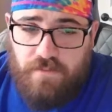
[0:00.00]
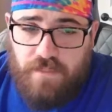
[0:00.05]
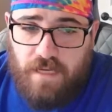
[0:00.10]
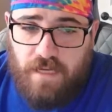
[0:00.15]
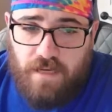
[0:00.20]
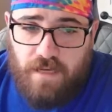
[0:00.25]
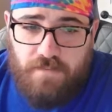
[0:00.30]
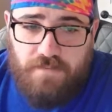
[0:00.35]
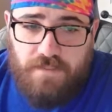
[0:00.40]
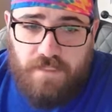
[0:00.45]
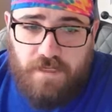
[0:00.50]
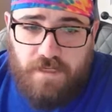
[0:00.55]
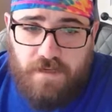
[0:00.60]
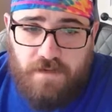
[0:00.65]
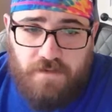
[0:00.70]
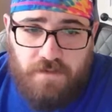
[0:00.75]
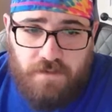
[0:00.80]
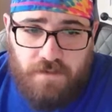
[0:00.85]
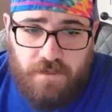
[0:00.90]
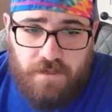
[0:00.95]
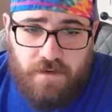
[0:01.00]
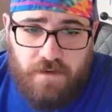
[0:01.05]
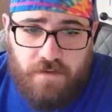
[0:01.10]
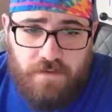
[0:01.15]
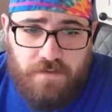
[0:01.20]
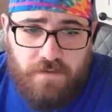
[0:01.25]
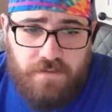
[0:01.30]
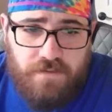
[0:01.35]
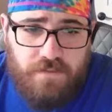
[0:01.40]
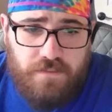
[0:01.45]
tops 100
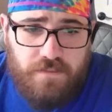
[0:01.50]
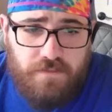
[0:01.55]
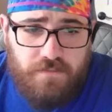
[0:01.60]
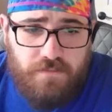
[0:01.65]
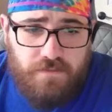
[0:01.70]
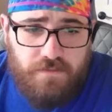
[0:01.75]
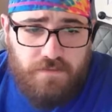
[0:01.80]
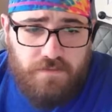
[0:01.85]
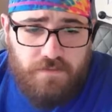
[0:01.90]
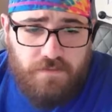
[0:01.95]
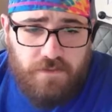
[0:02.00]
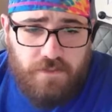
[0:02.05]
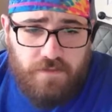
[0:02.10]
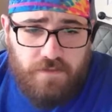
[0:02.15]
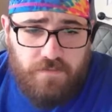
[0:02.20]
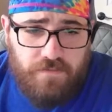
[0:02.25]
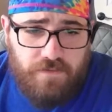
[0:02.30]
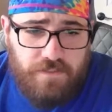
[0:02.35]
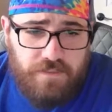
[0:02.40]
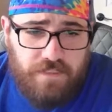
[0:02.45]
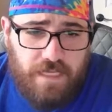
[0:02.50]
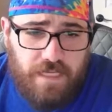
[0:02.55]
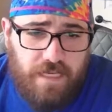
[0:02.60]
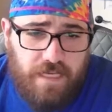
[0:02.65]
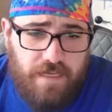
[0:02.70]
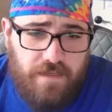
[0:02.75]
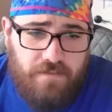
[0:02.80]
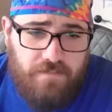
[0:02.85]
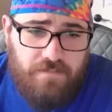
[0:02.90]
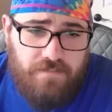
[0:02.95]
yards in the majority of his
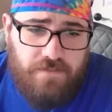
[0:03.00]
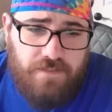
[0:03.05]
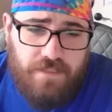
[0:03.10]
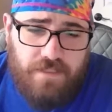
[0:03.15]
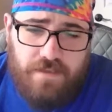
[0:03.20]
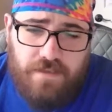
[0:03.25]
games.